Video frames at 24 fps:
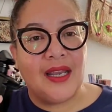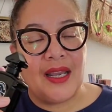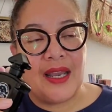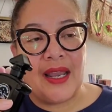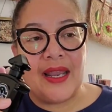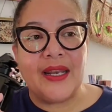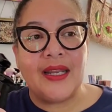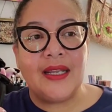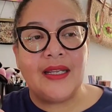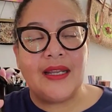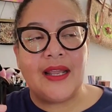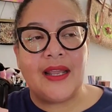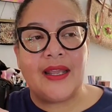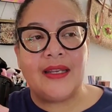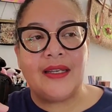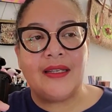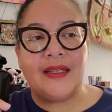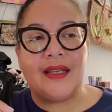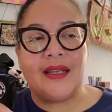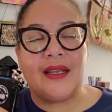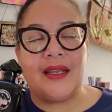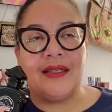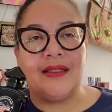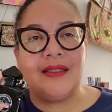and
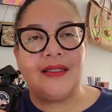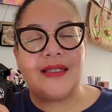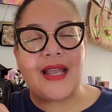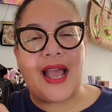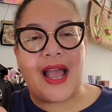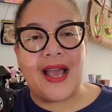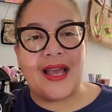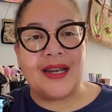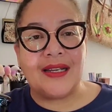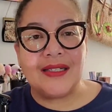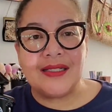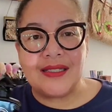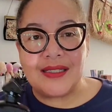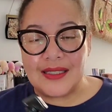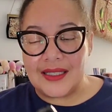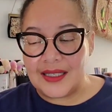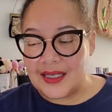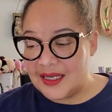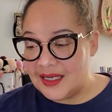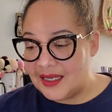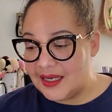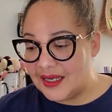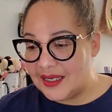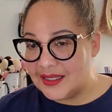it
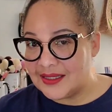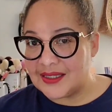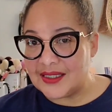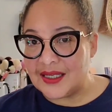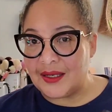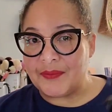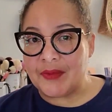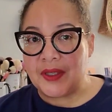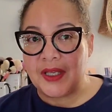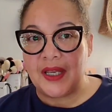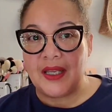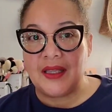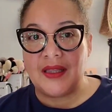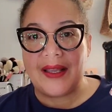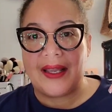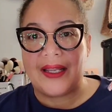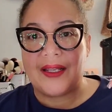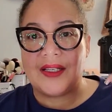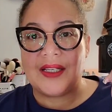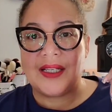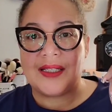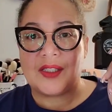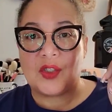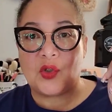honestly is something
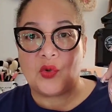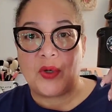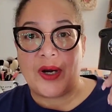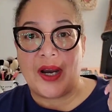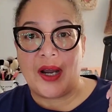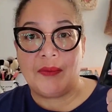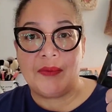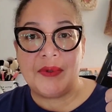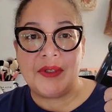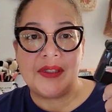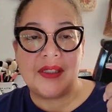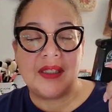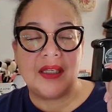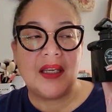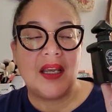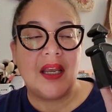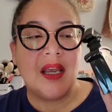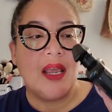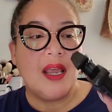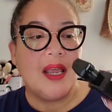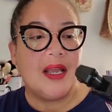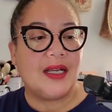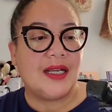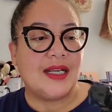that is crowd pleasing
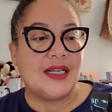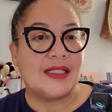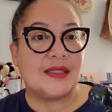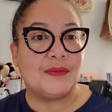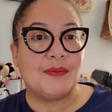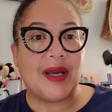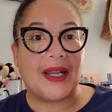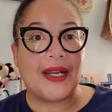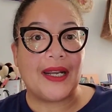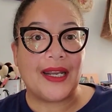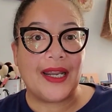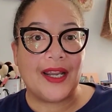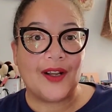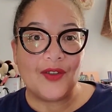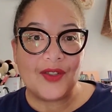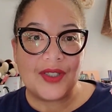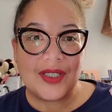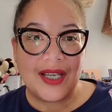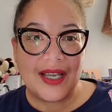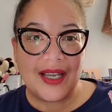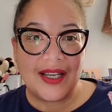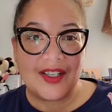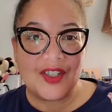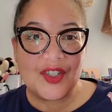because my nail
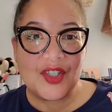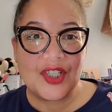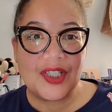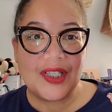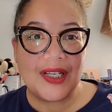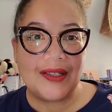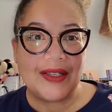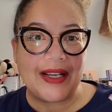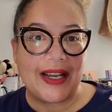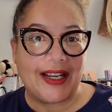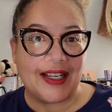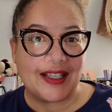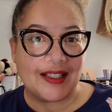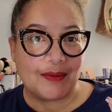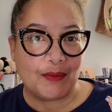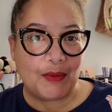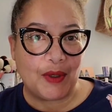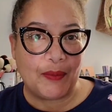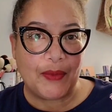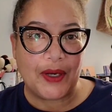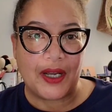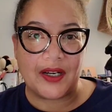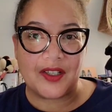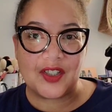tech, she asked
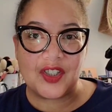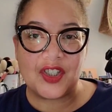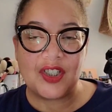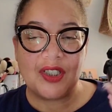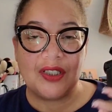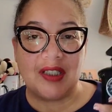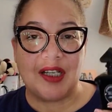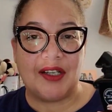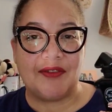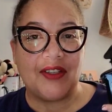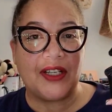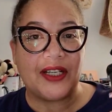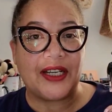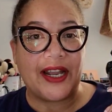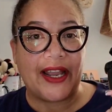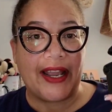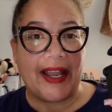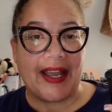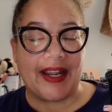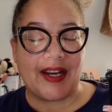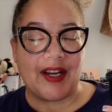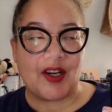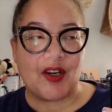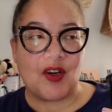me about it. She loved it. I
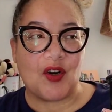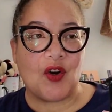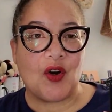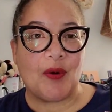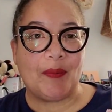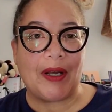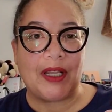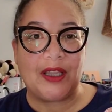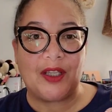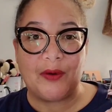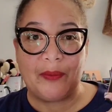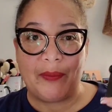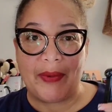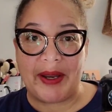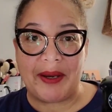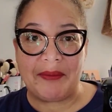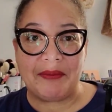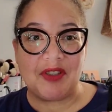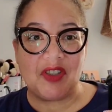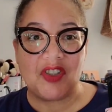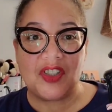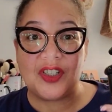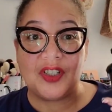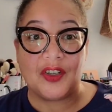had it on. My little
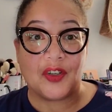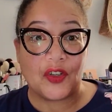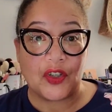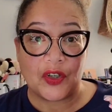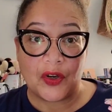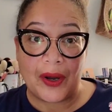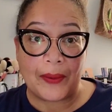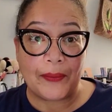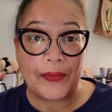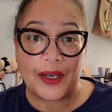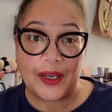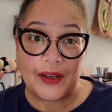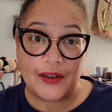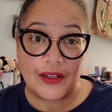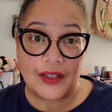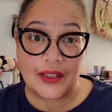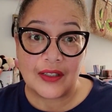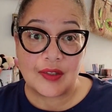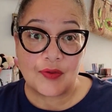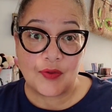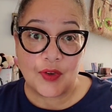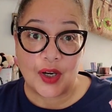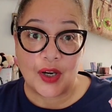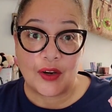baby, she don't know I'm getting
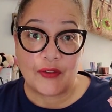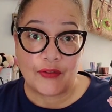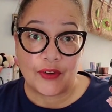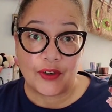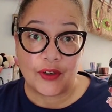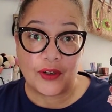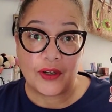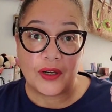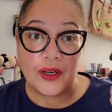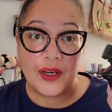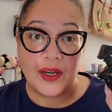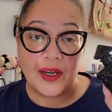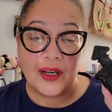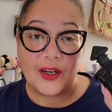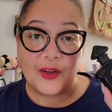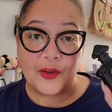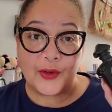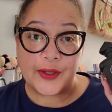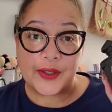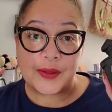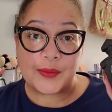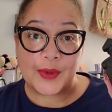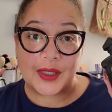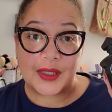this for her for
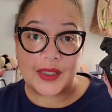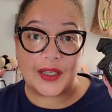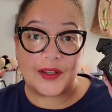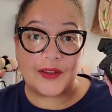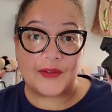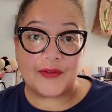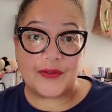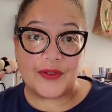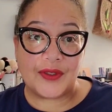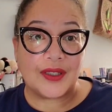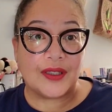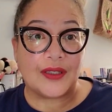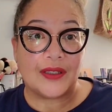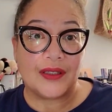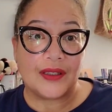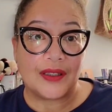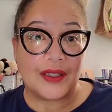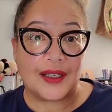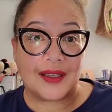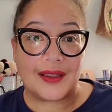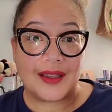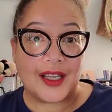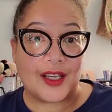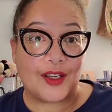Christmas gift to
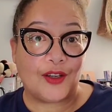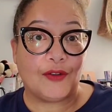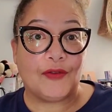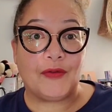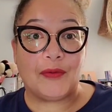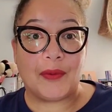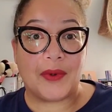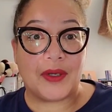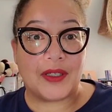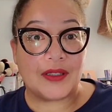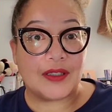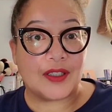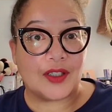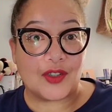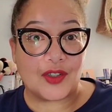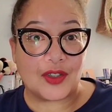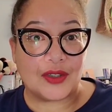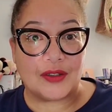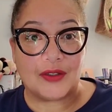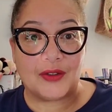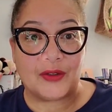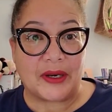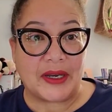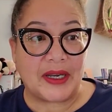say thank you for being such a
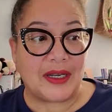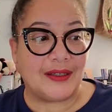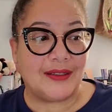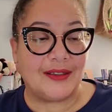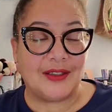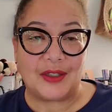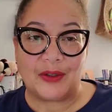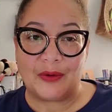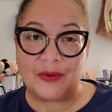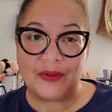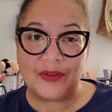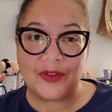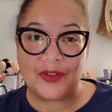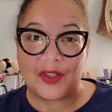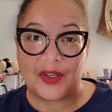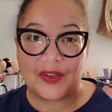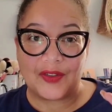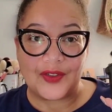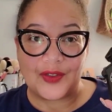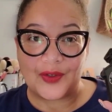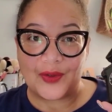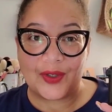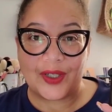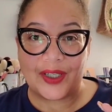great little, you
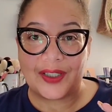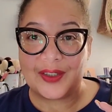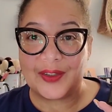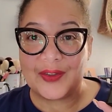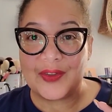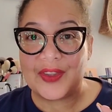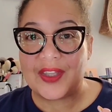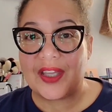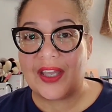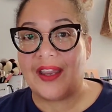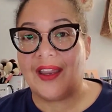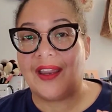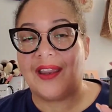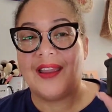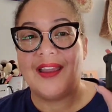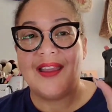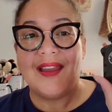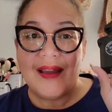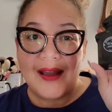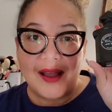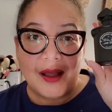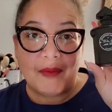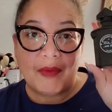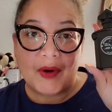know, doing her little thing.
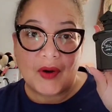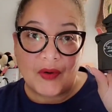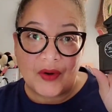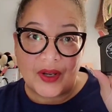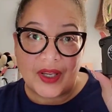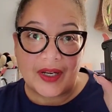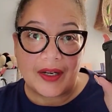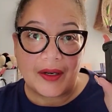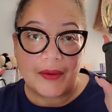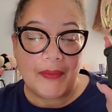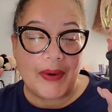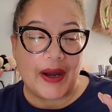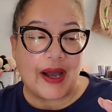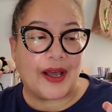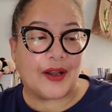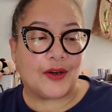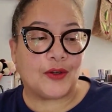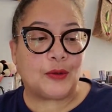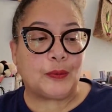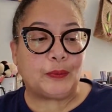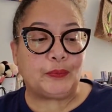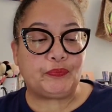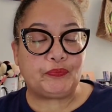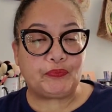I'm gonna get her a
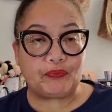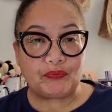bottle.